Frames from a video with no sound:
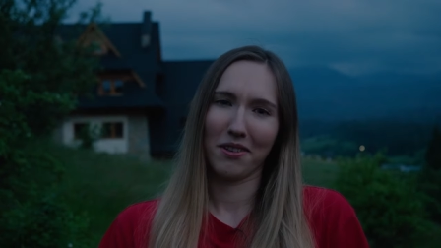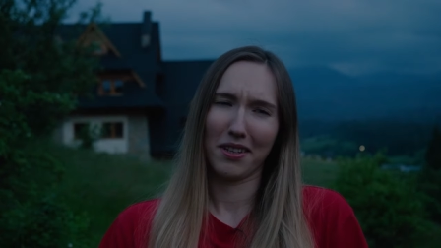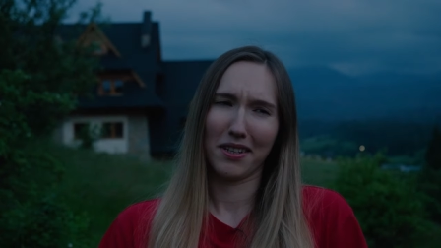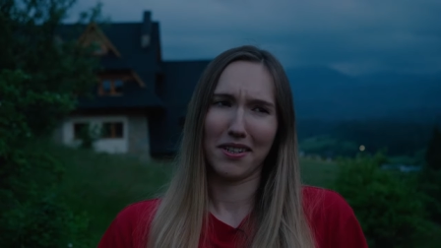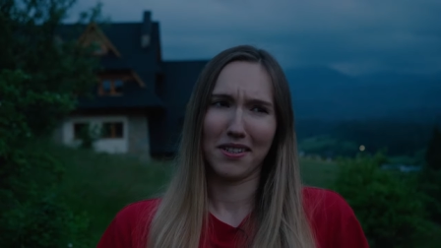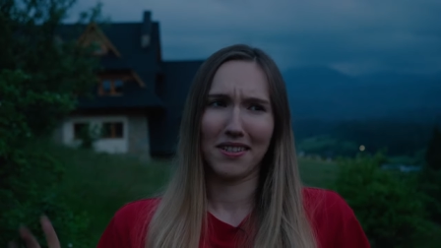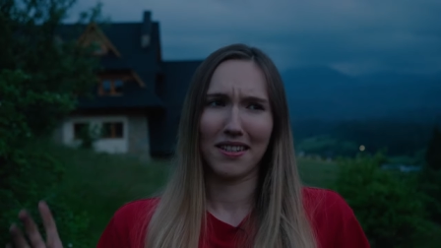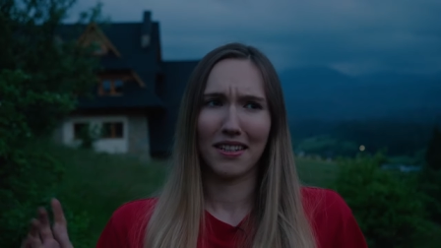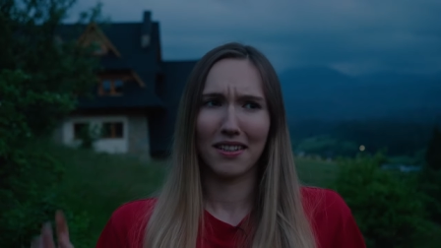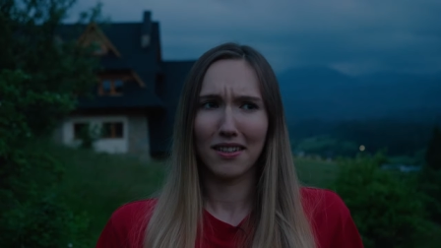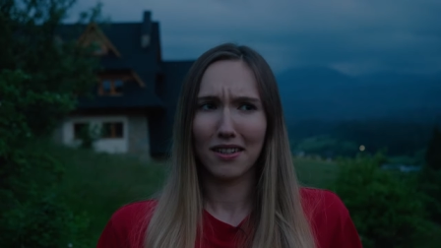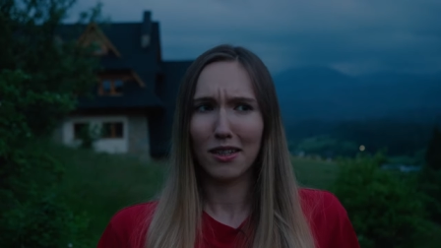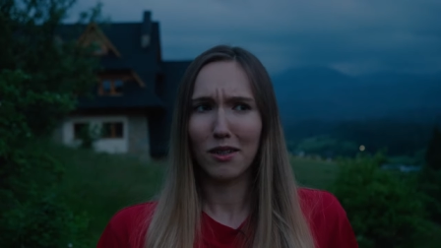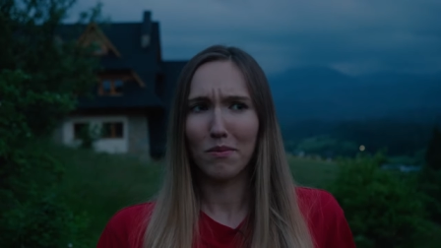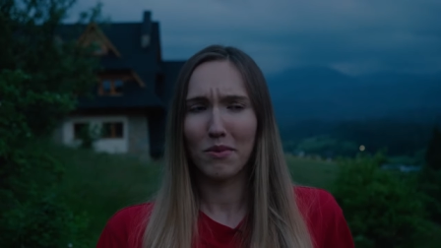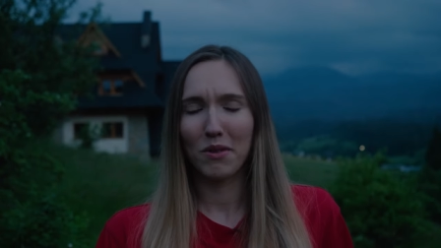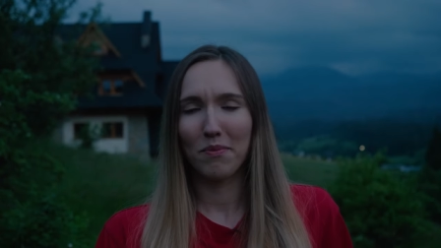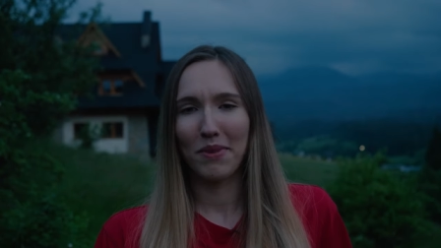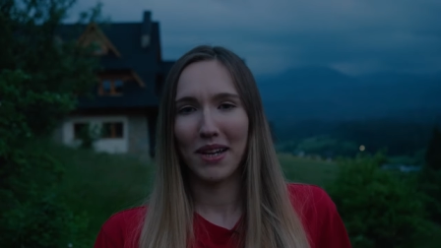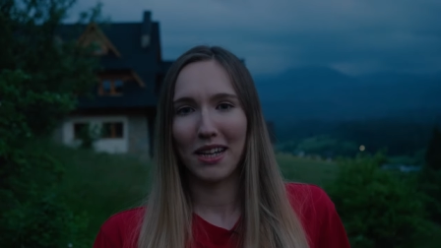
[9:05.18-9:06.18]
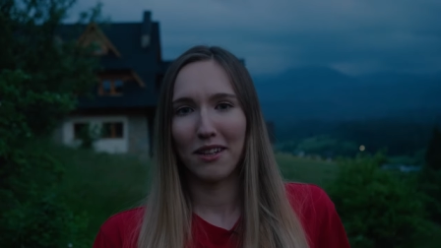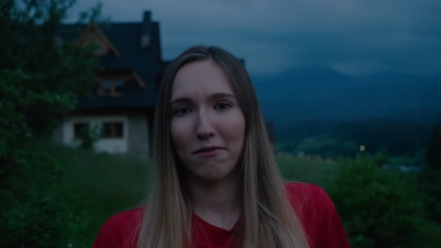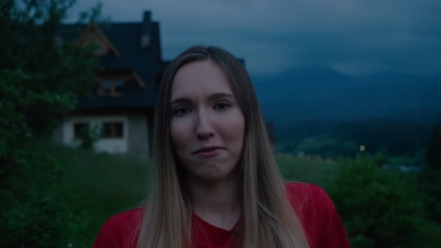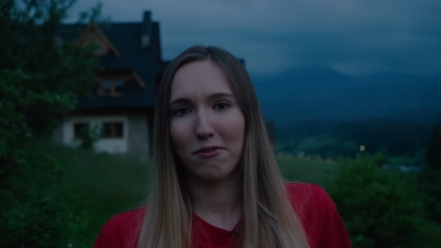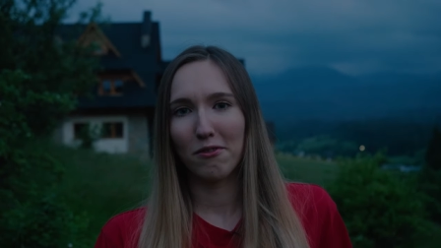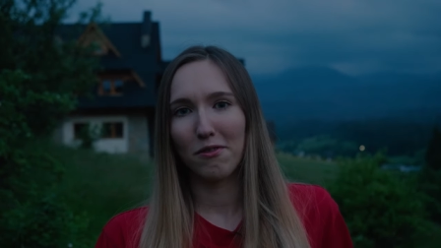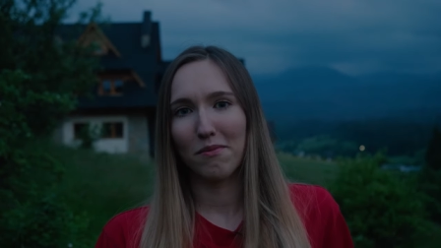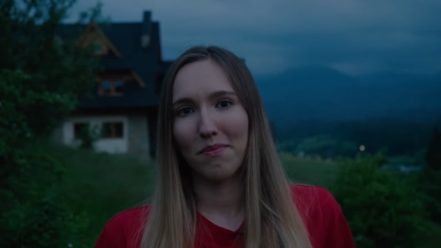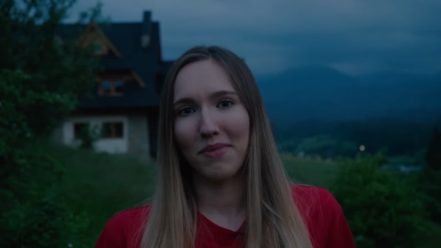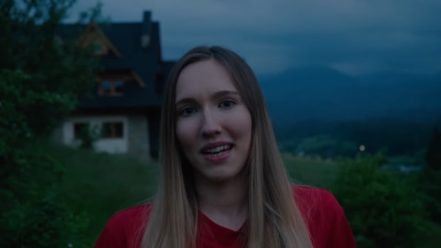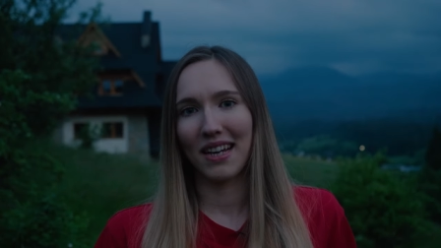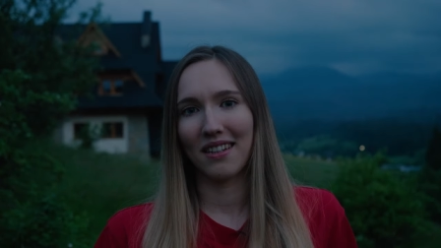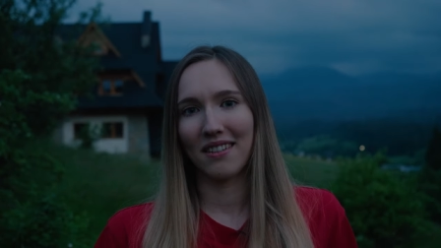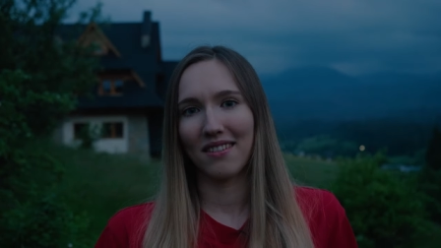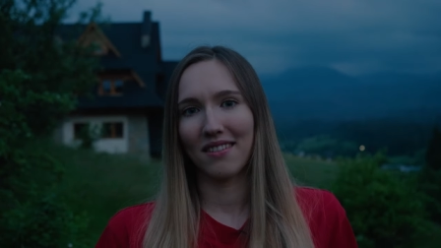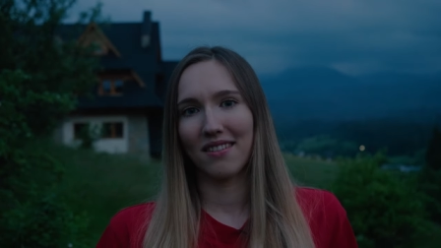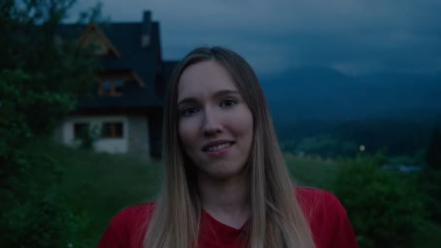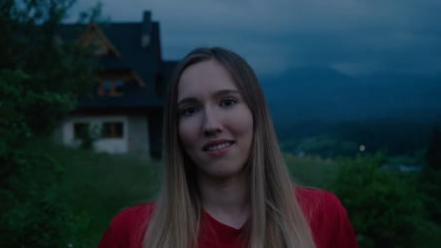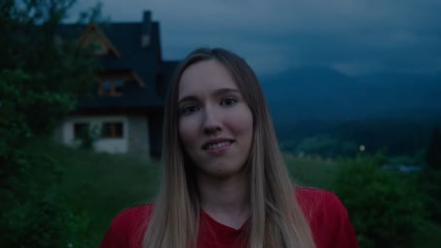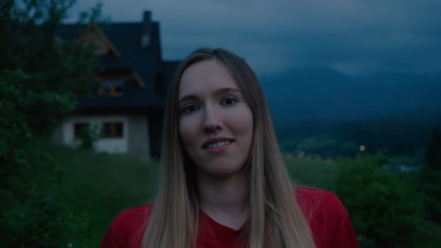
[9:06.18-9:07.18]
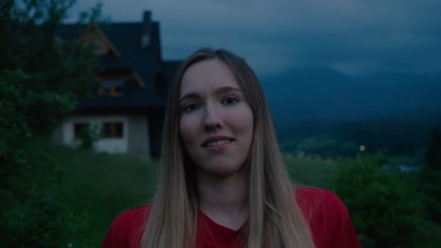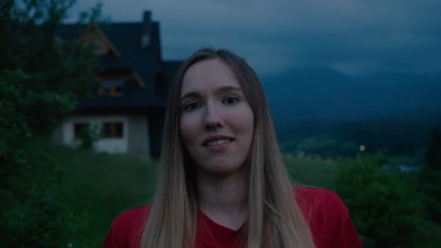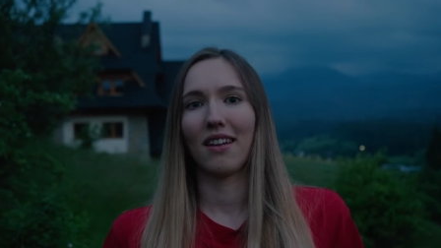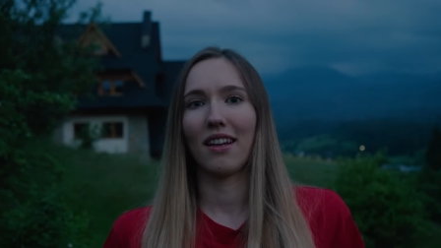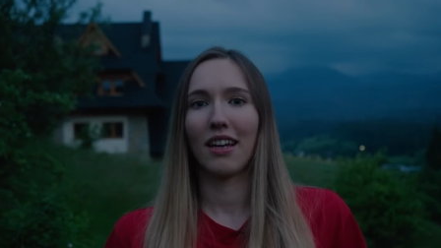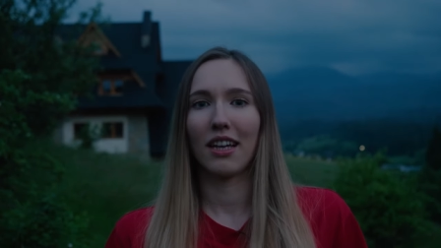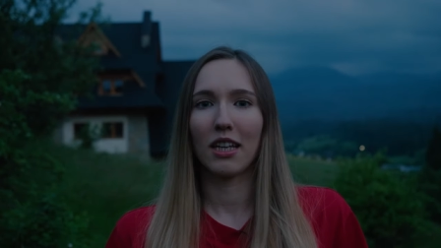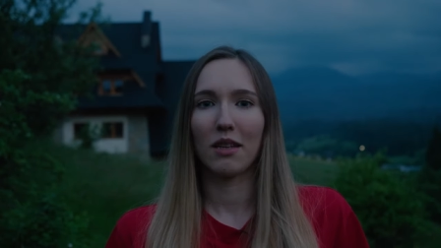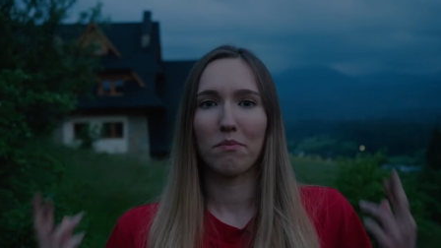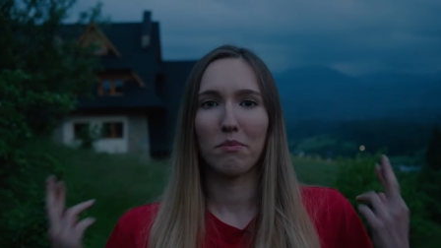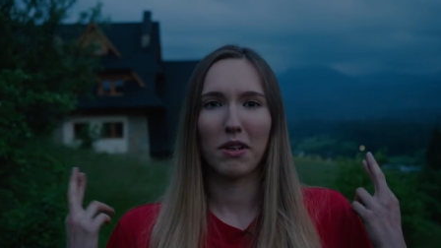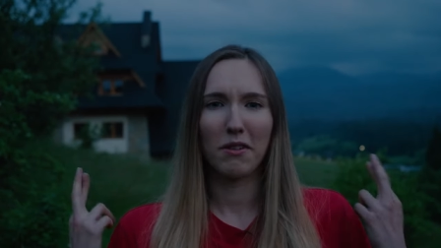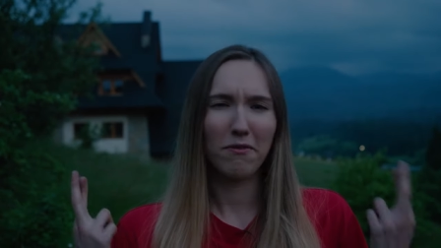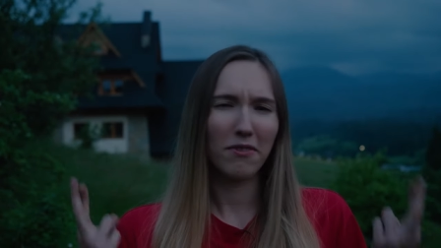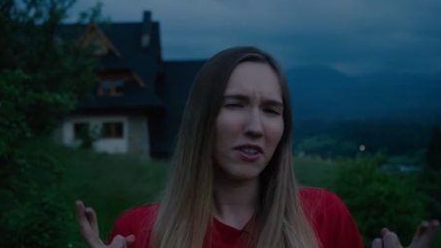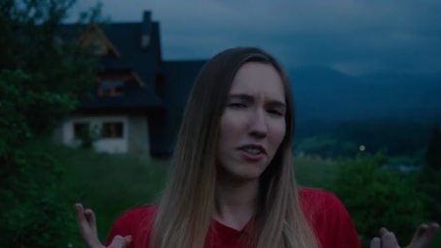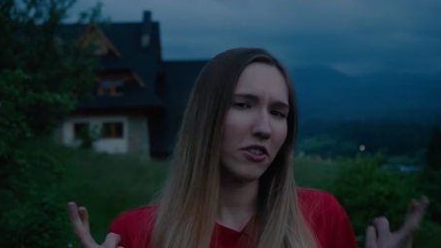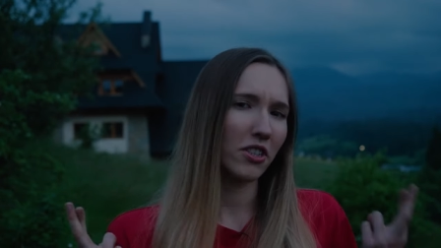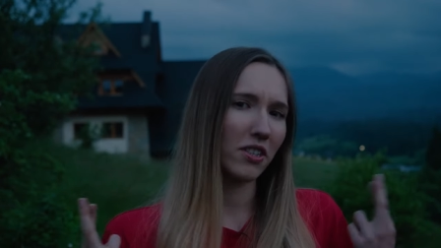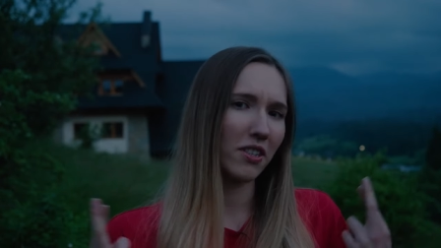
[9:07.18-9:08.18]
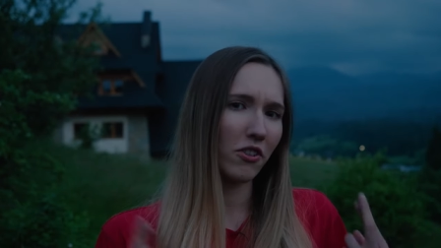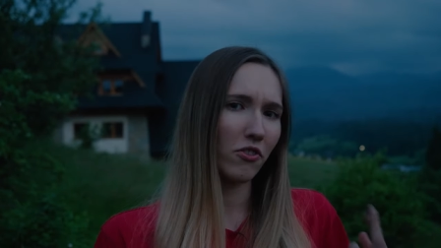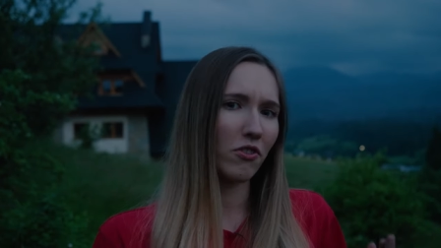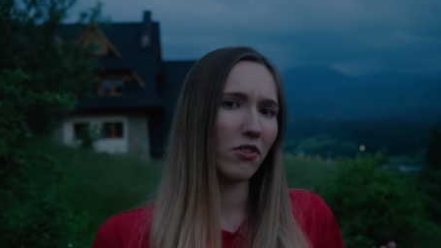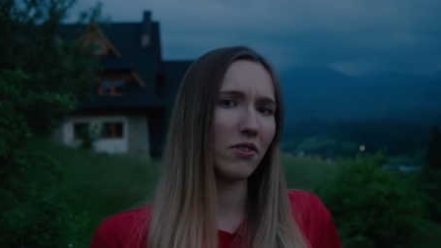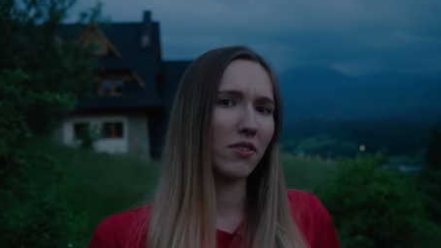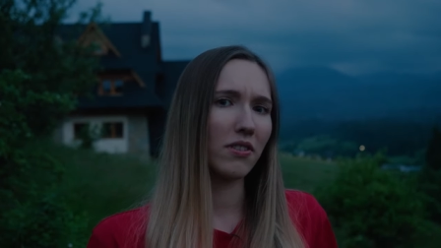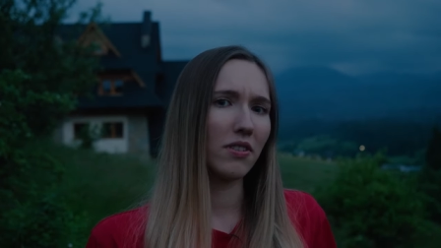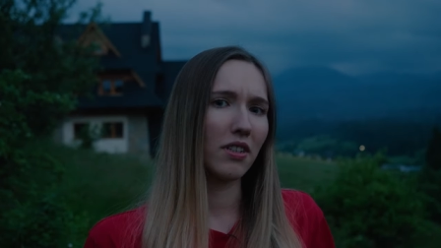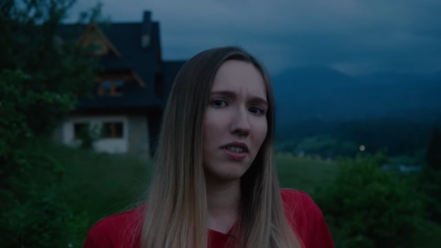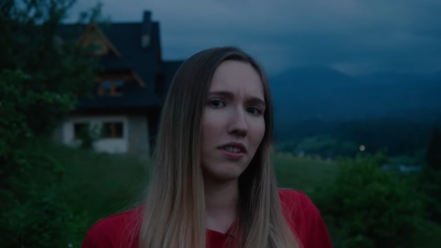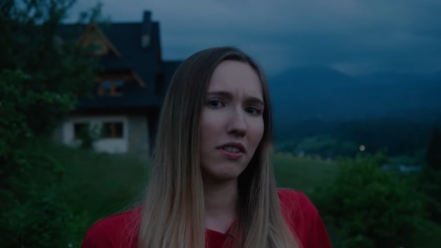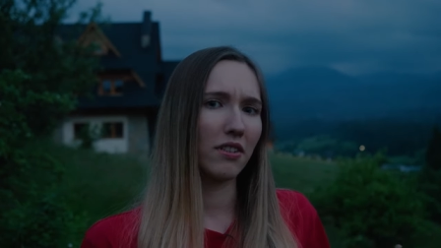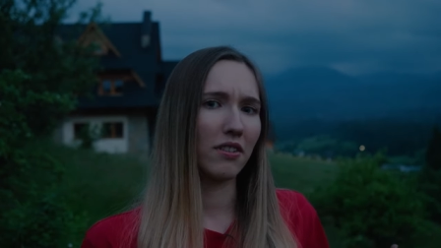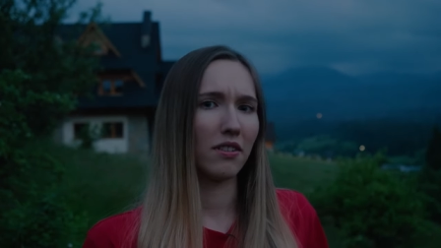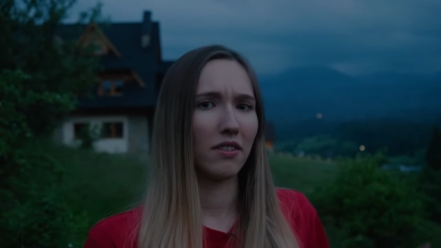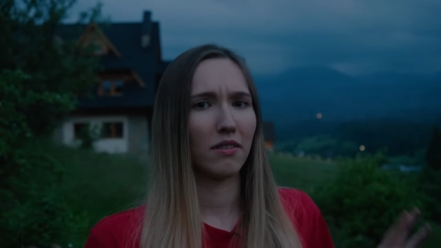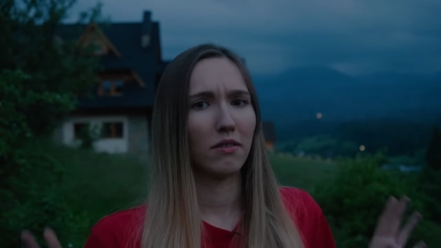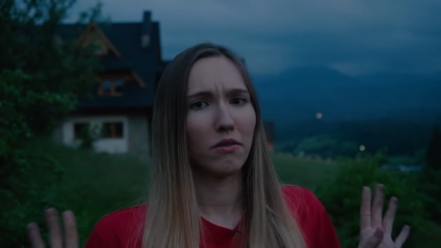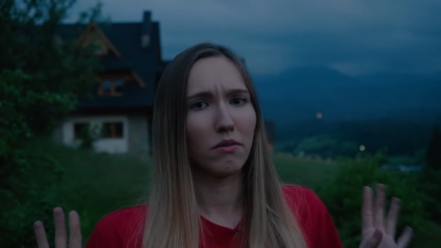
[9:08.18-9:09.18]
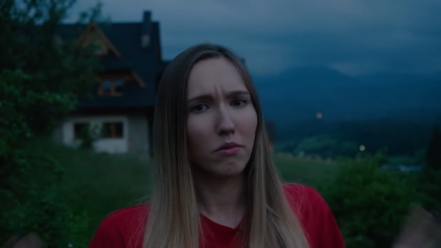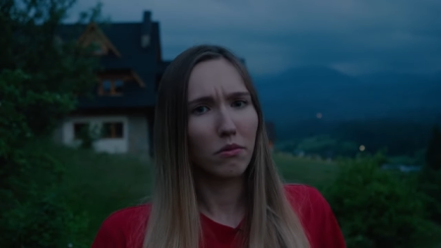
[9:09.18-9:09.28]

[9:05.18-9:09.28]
it is a little bit painful, but I keep my fingers crossed that